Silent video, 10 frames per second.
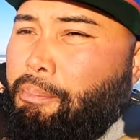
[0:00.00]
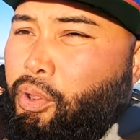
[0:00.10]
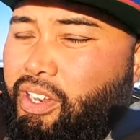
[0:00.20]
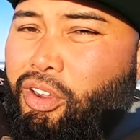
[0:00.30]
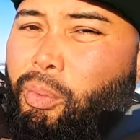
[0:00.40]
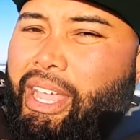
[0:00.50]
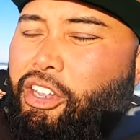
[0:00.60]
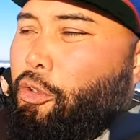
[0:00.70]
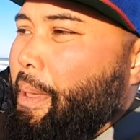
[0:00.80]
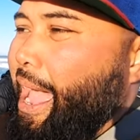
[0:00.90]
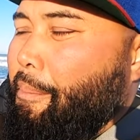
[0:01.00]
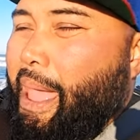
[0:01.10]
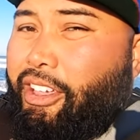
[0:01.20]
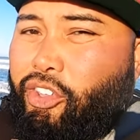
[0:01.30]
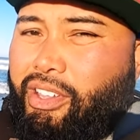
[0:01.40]
put it away in your
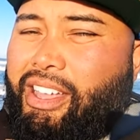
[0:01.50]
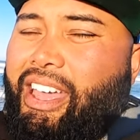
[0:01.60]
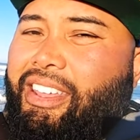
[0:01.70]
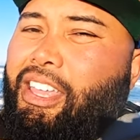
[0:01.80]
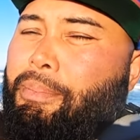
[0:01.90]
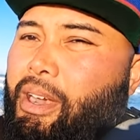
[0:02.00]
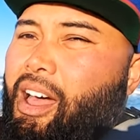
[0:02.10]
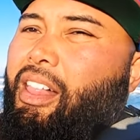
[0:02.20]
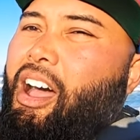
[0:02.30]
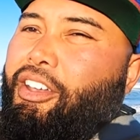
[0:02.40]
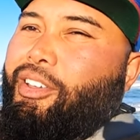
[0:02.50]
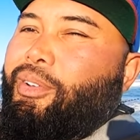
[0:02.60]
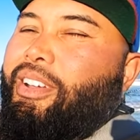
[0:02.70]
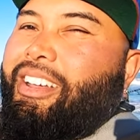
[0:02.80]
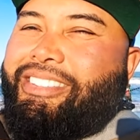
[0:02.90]
backpack. You can kind of keep it all on
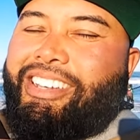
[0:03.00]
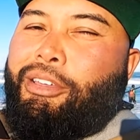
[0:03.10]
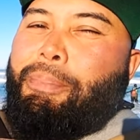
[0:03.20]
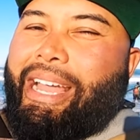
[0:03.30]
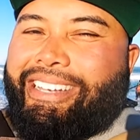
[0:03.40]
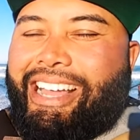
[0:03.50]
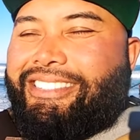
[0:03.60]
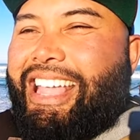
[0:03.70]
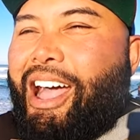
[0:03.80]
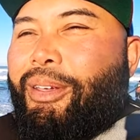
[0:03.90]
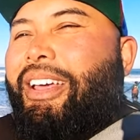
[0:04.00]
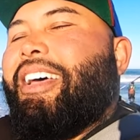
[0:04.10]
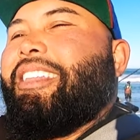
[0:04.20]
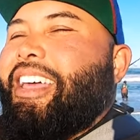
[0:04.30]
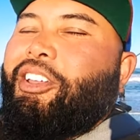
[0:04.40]
you until the bite dies down.
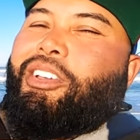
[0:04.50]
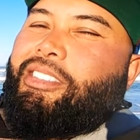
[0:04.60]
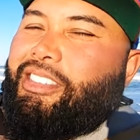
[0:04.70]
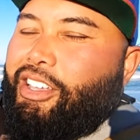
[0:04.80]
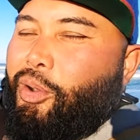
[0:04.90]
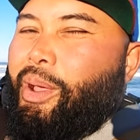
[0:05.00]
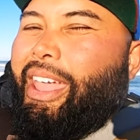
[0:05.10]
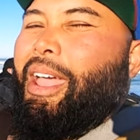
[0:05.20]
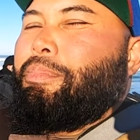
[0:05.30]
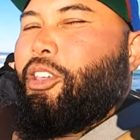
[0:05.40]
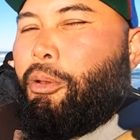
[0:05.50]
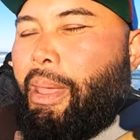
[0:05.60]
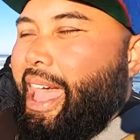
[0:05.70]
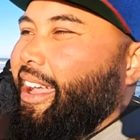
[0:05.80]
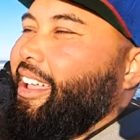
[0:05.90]
Then you can sneak away, empty your
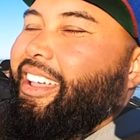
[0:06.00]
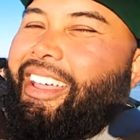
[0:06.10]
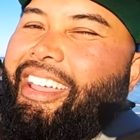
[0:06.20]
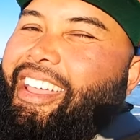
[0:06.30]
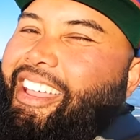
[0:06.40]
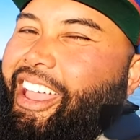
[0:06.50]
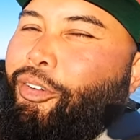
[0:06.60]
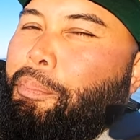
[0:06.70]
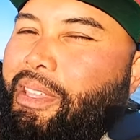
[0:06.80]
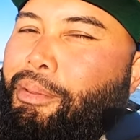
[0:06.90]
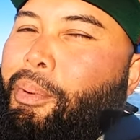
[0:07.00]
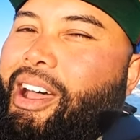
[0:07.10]
bag, and repeat the